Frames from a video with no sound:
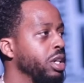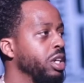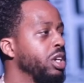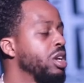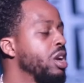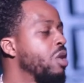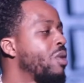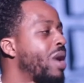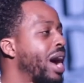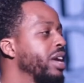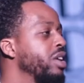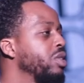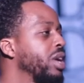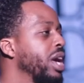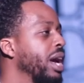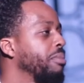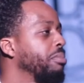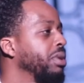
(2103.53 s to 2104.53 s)
You know why
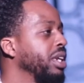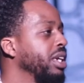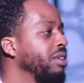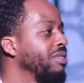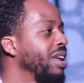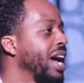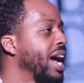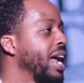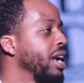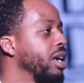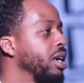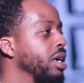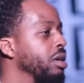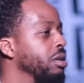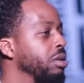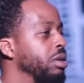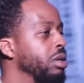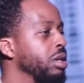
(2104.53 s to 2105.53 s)
you can't believe that?
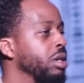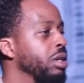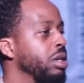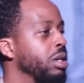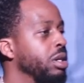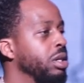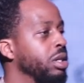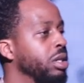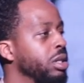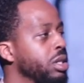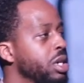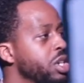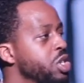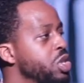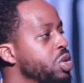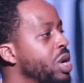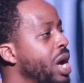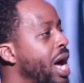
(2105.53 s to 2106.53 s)

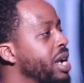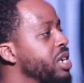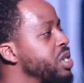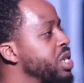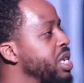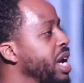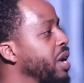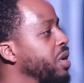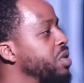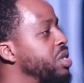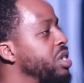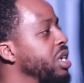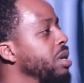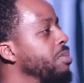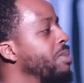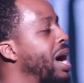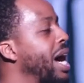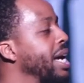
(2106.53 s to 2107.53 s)
Because you got a
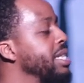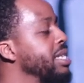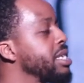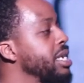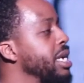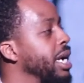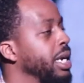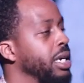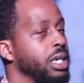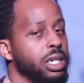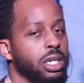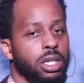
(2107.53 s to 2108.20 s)
scarcity mindset.